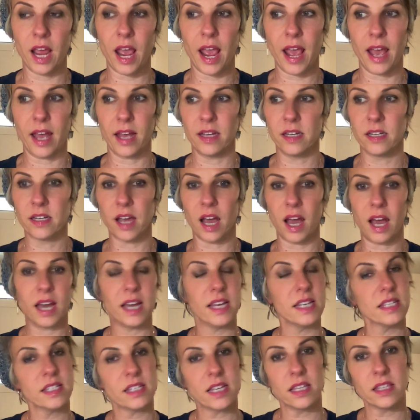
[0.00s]
and I
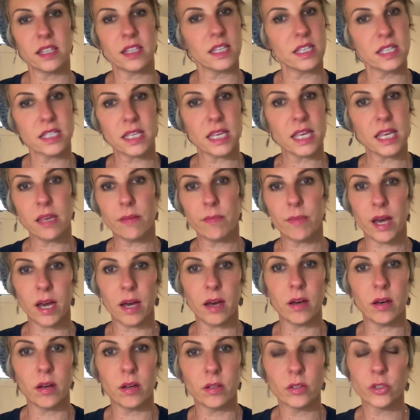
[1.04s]
sent this
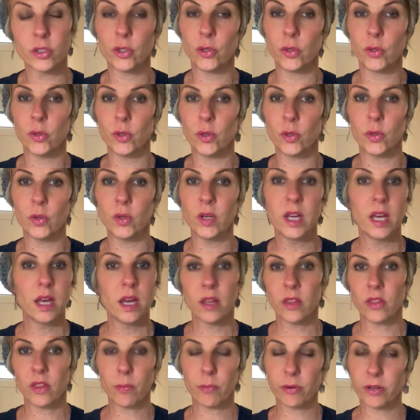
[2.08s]
email to
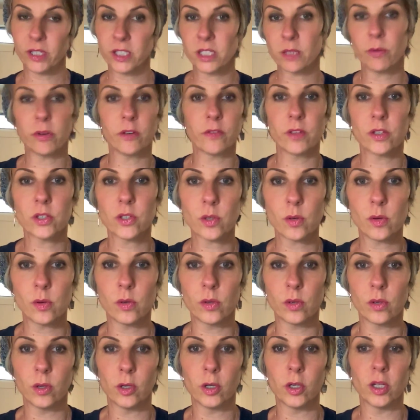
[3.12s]
the principal of the
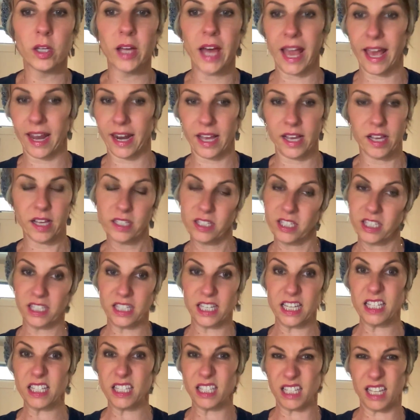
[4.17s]
school, and I
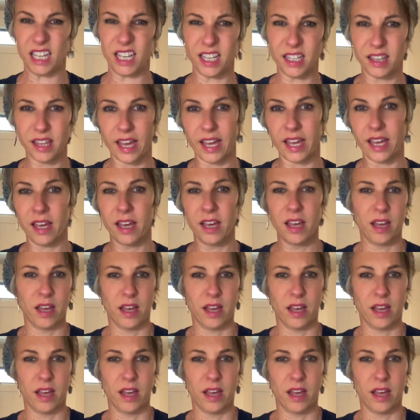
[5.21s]
CC'd like